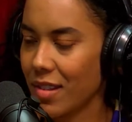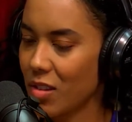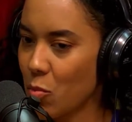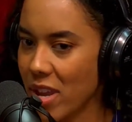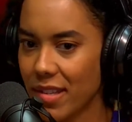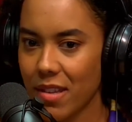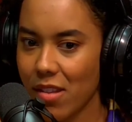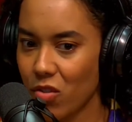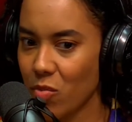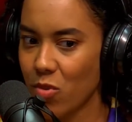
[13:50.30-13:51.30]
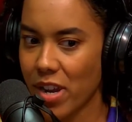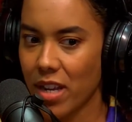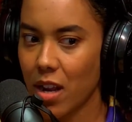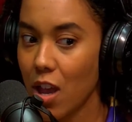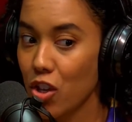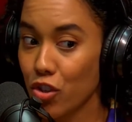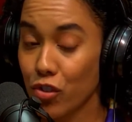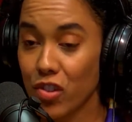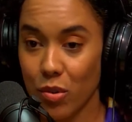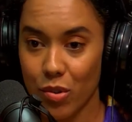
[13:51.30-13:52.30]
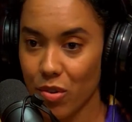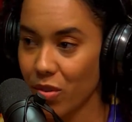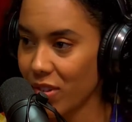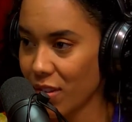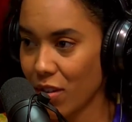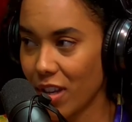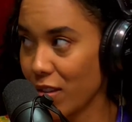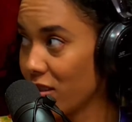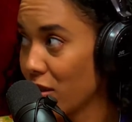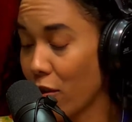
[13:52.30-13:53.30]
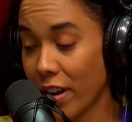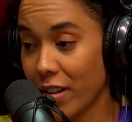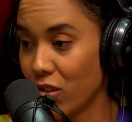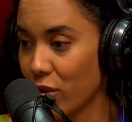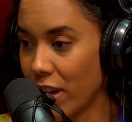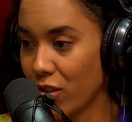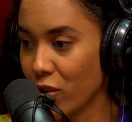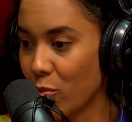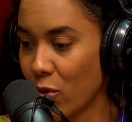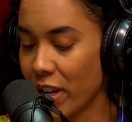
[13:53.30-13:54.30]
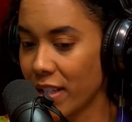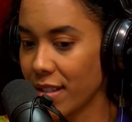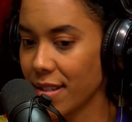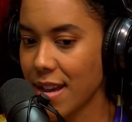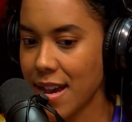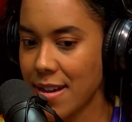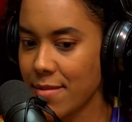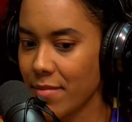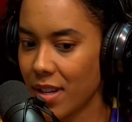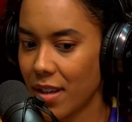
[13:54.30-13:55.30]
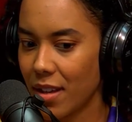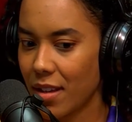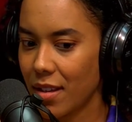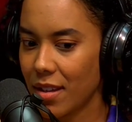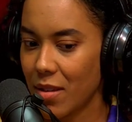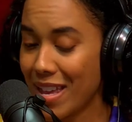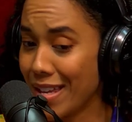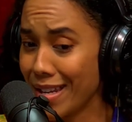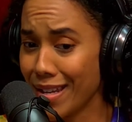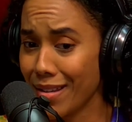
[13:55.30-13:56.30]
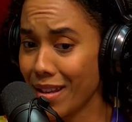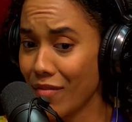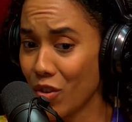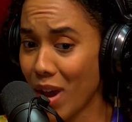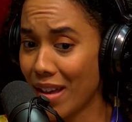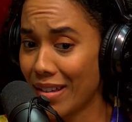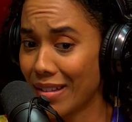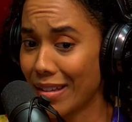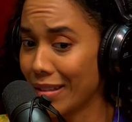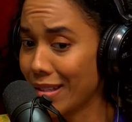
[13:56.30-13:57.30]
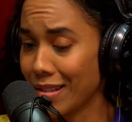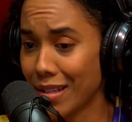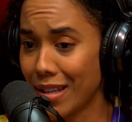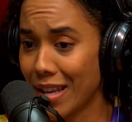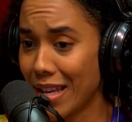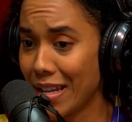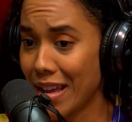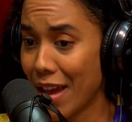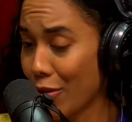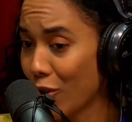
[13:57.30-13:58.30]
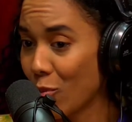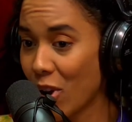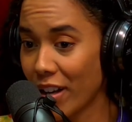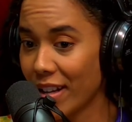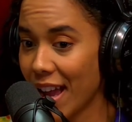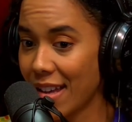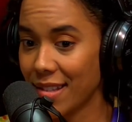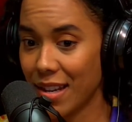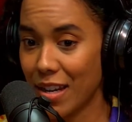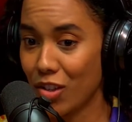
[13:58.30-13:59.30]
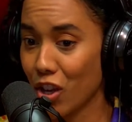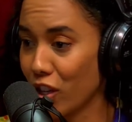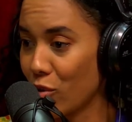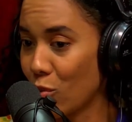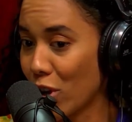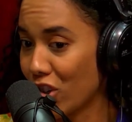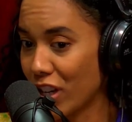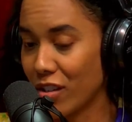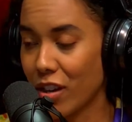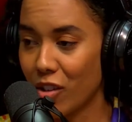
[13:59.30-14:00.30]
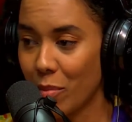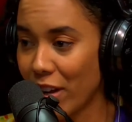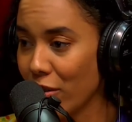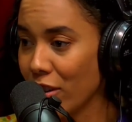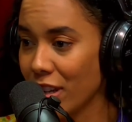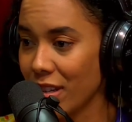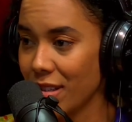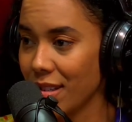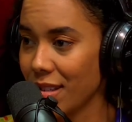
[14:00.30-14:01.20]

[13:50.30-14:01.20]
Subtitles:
This is an amazing entry point. Your socials is a great entry point. If you can listen to any other podcasts, watch any documentaries.